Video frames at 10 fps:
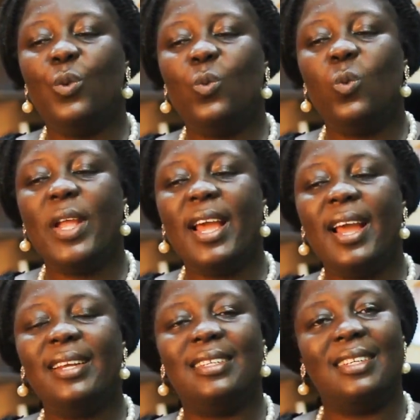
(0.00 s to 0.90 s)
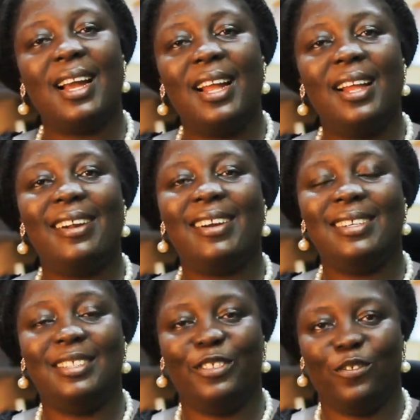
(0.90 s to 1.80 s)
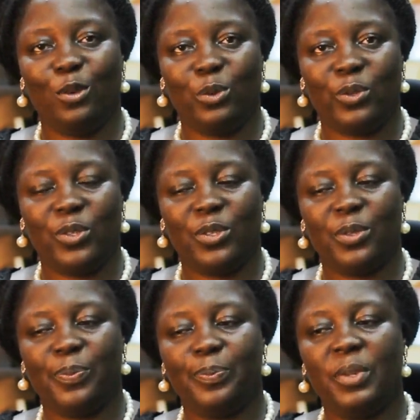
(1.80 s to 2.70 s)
where the hirer defaults.